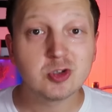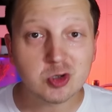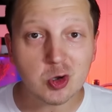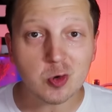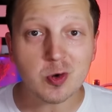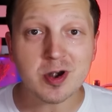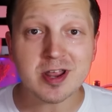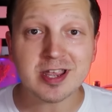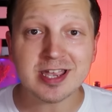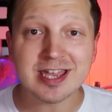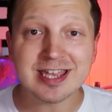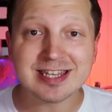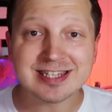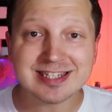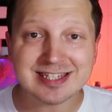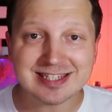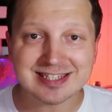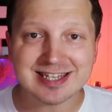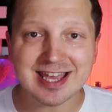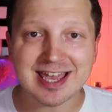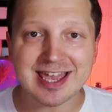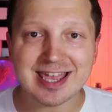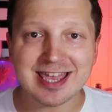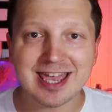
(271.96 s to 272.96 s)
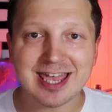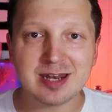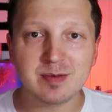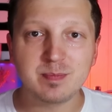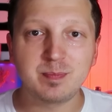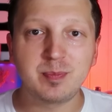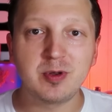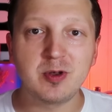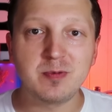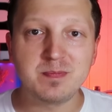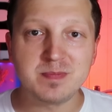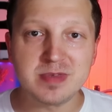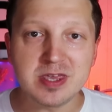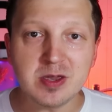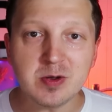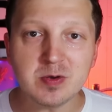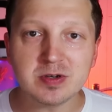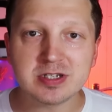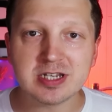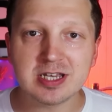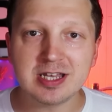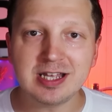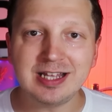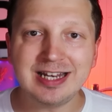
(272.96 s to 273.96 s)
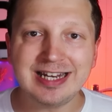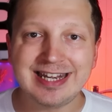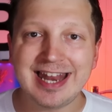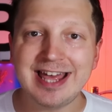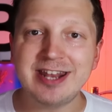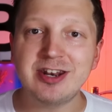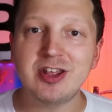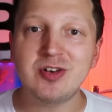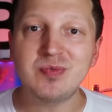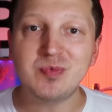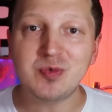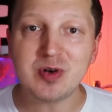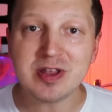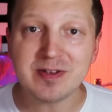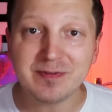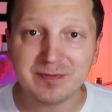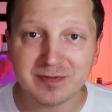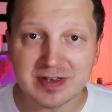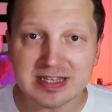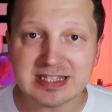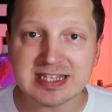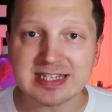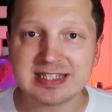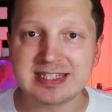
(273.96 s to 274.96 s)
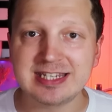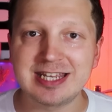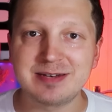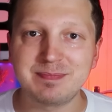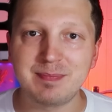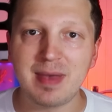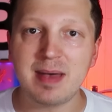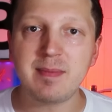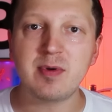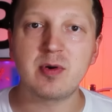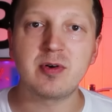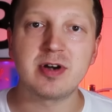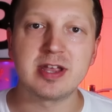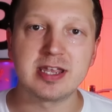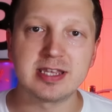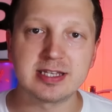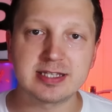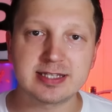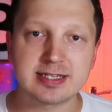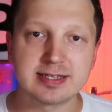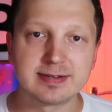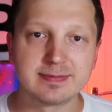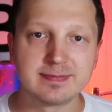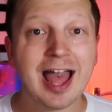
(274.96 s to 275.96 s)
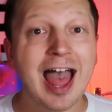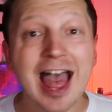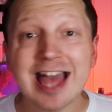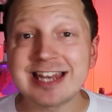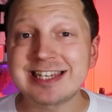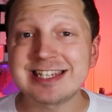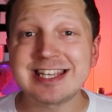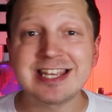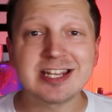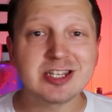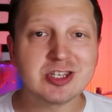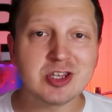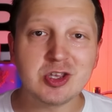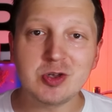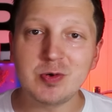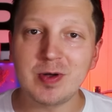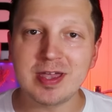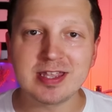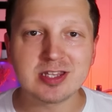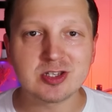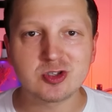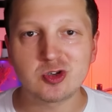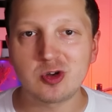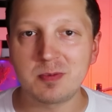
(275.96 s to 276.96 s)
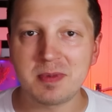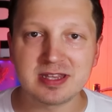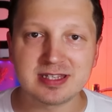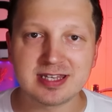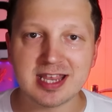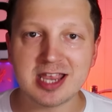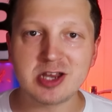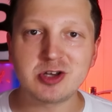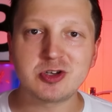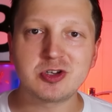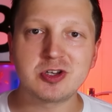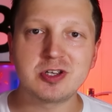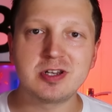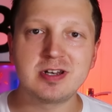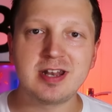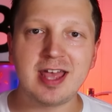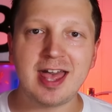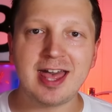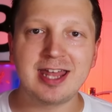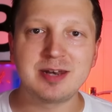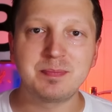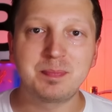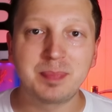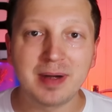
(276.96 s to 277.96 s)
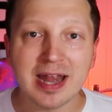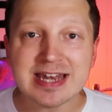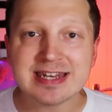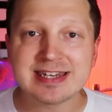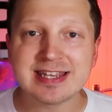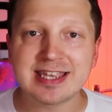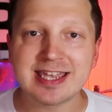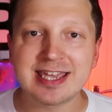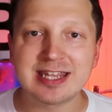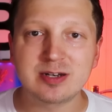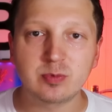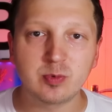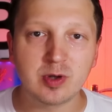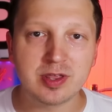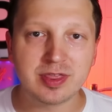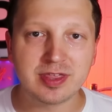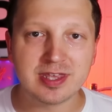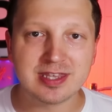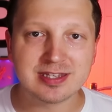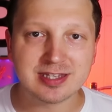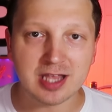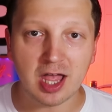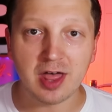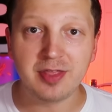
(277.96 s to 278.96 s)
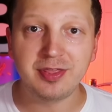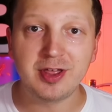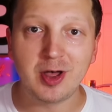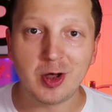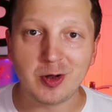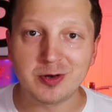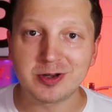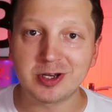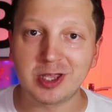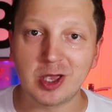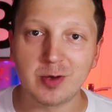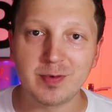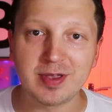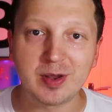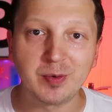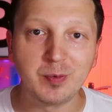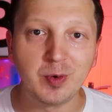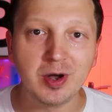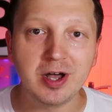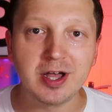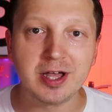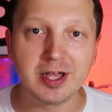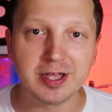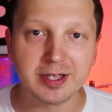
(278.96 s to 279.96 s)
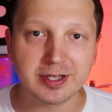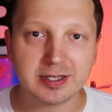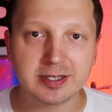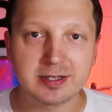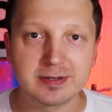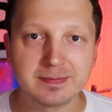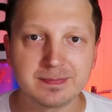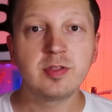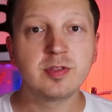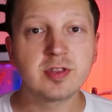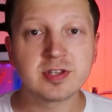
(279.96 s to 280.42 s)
During his stay in Bermuda, Lennon revisited Memories, adding new instrumentation and blending it with his other ongoing work.